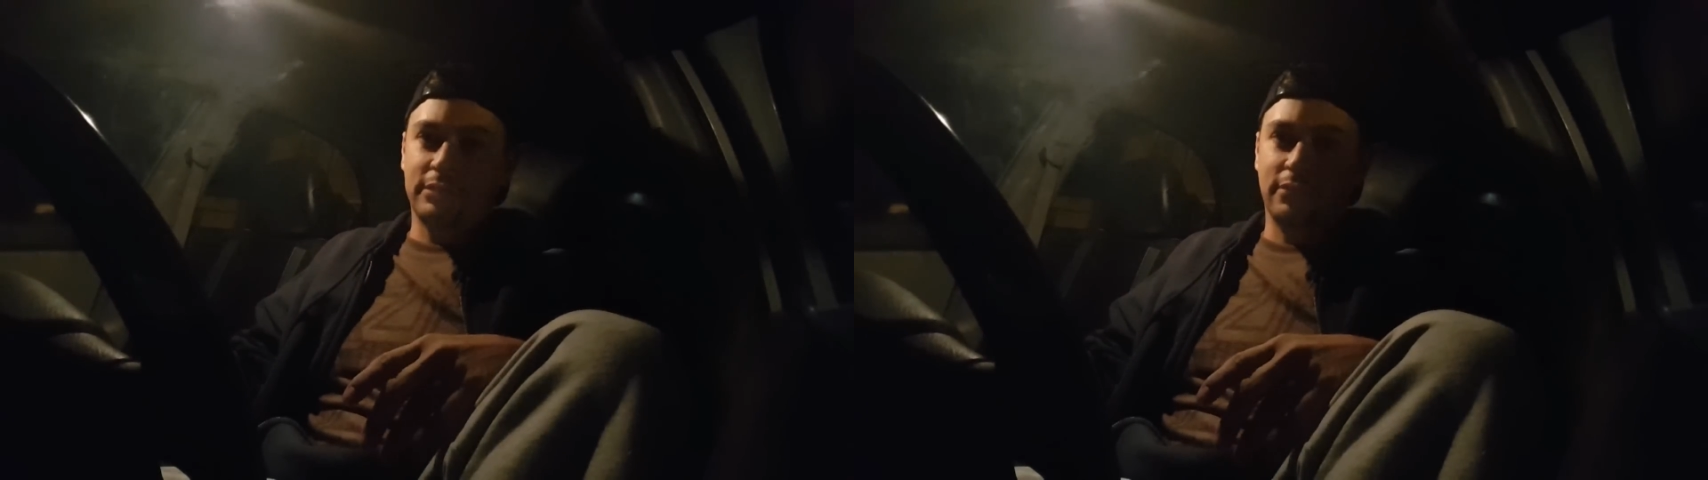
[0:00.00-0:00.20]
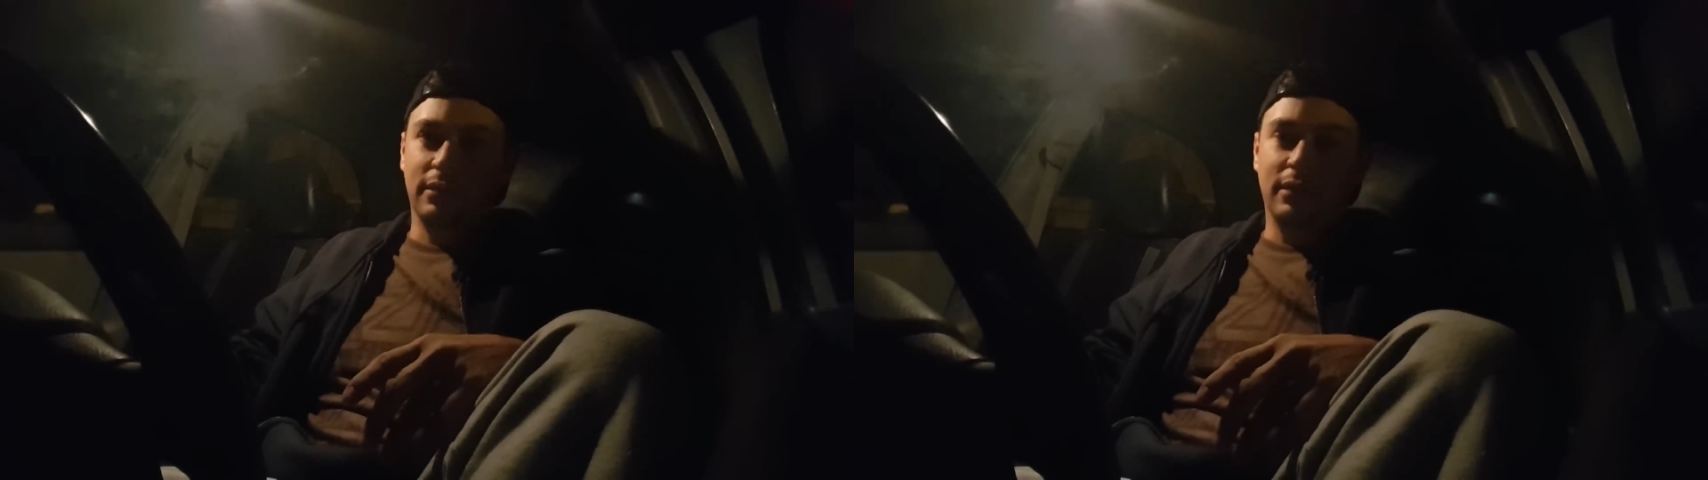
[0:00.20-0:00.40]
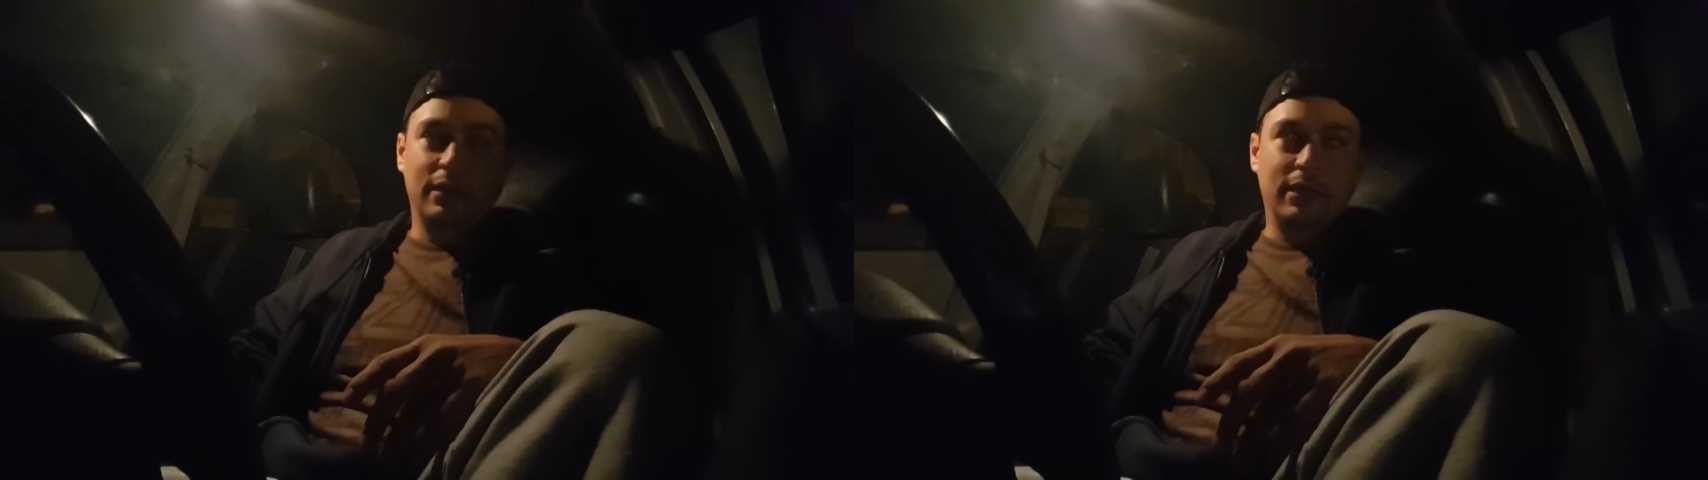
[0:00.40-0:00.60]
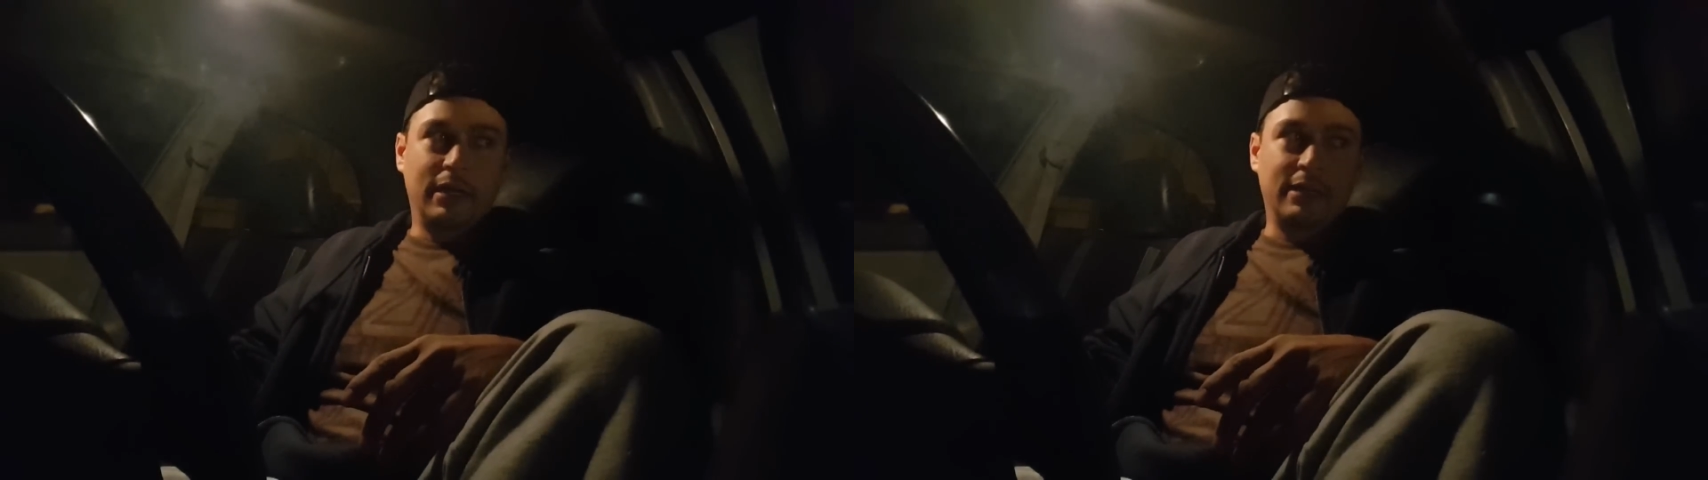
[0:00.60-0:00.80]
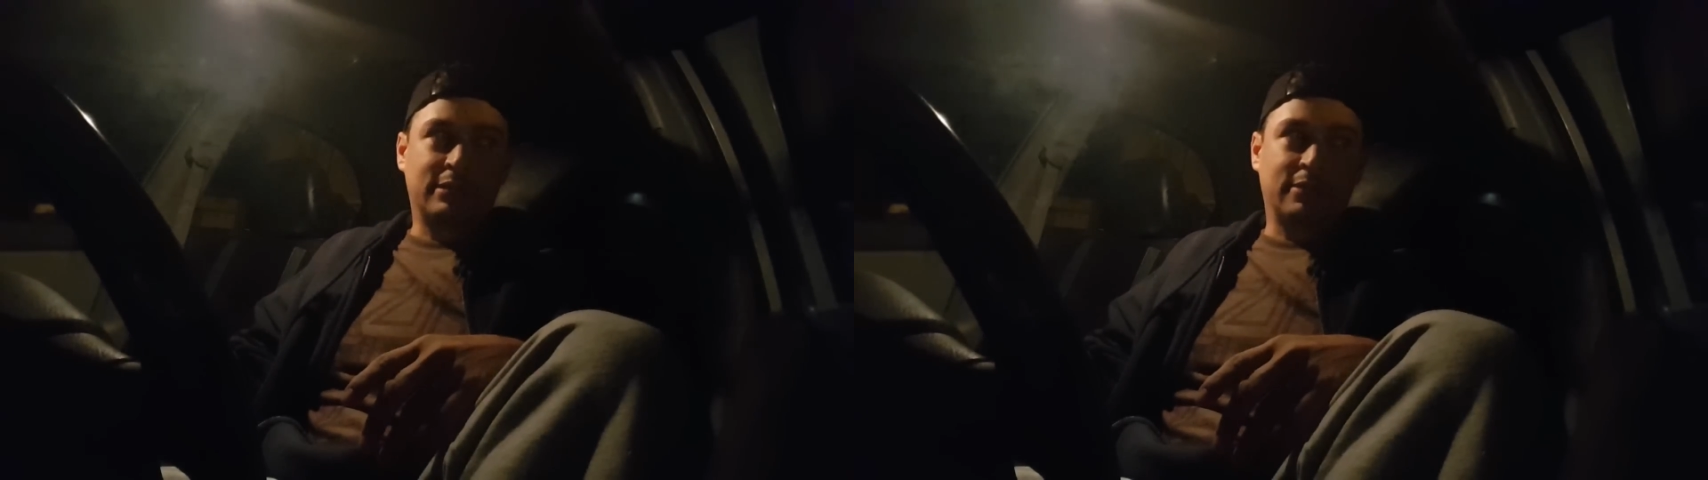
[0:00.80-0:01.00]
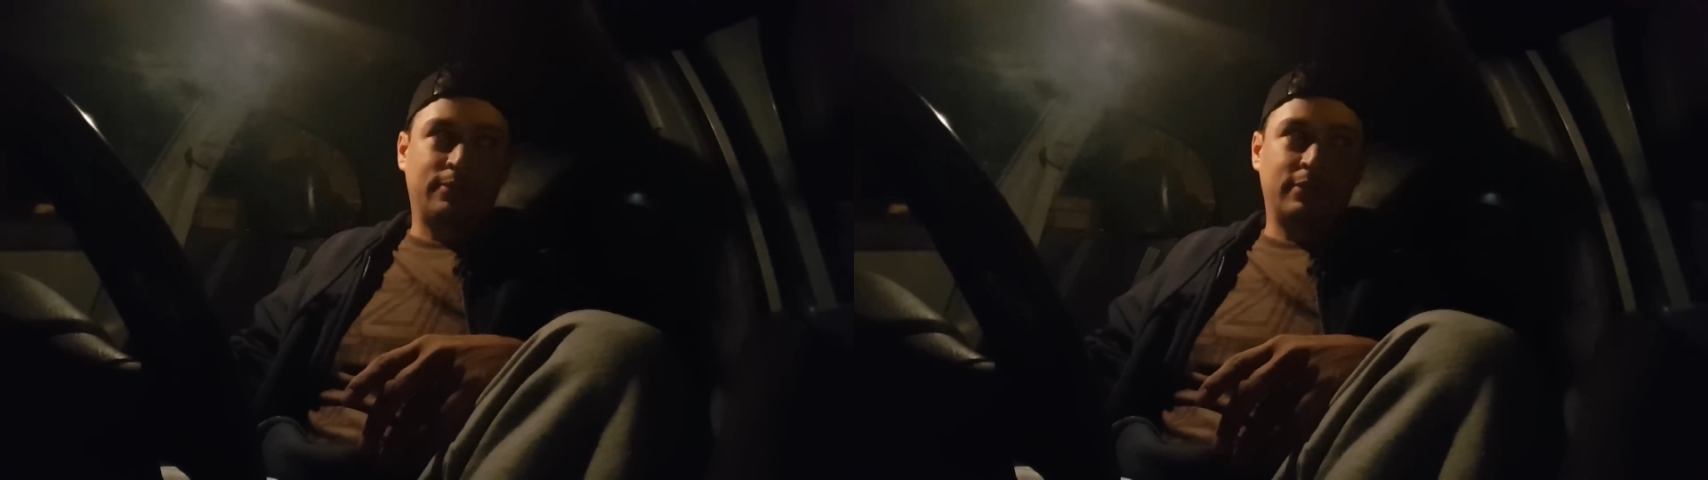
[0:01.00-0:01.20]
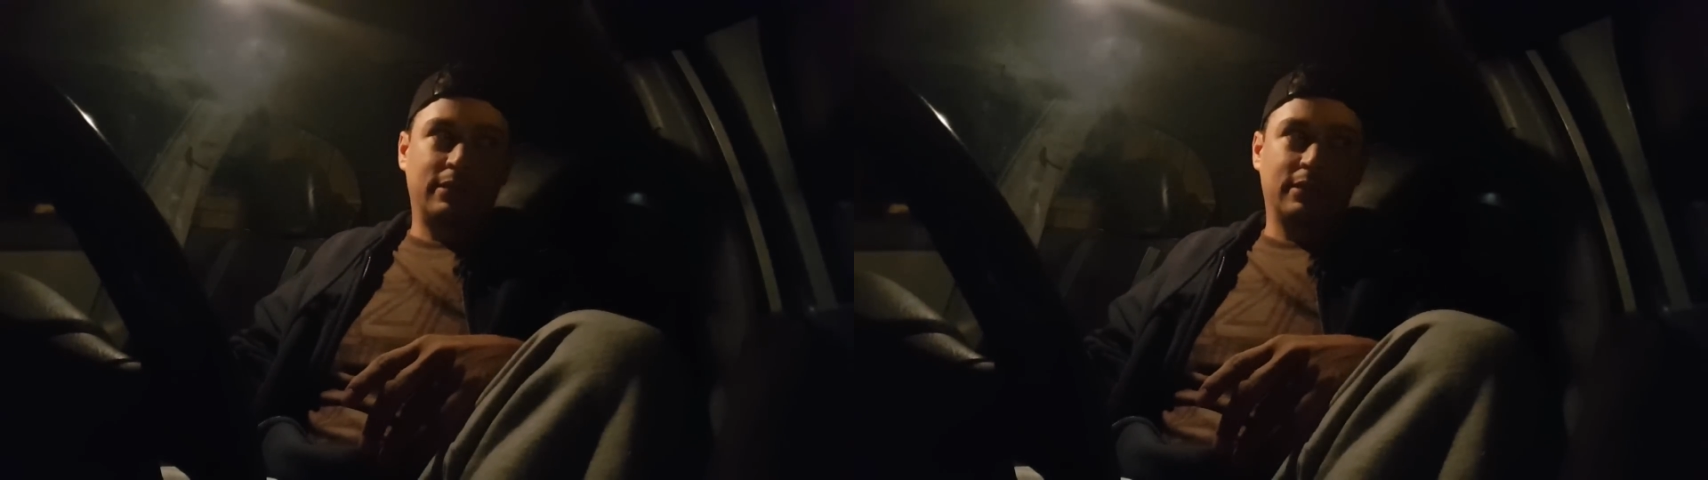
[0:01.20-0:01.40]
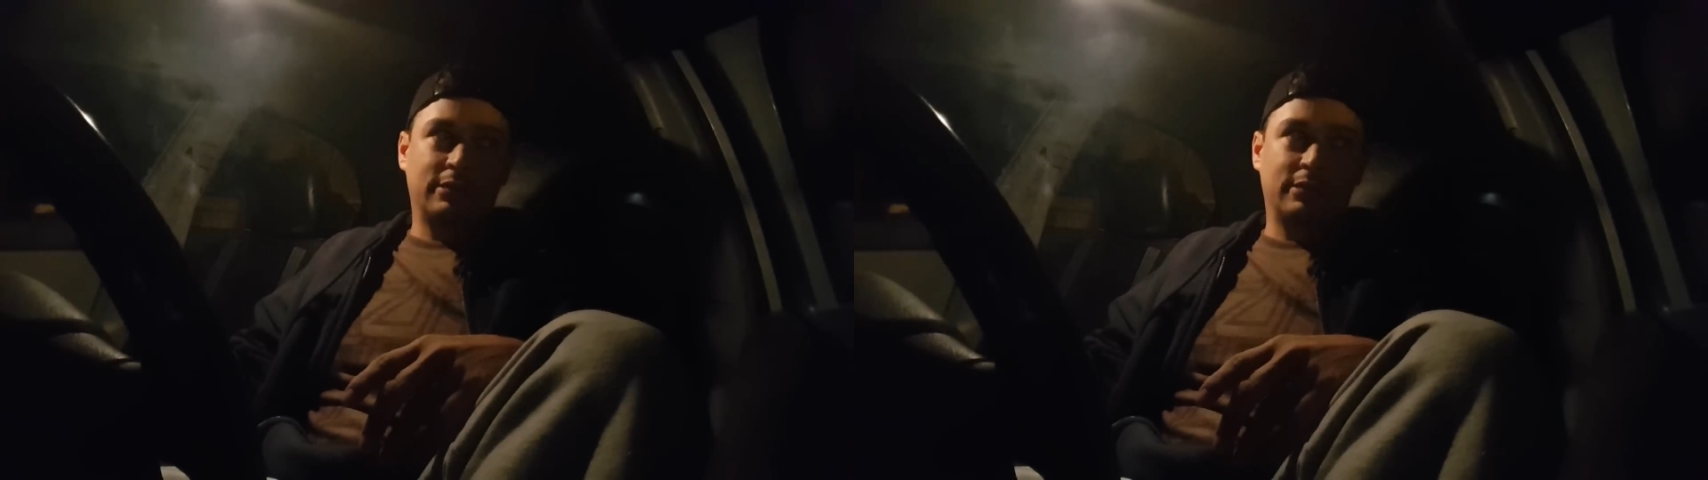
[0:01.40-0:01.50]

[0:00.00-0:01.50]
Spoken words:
So it's completely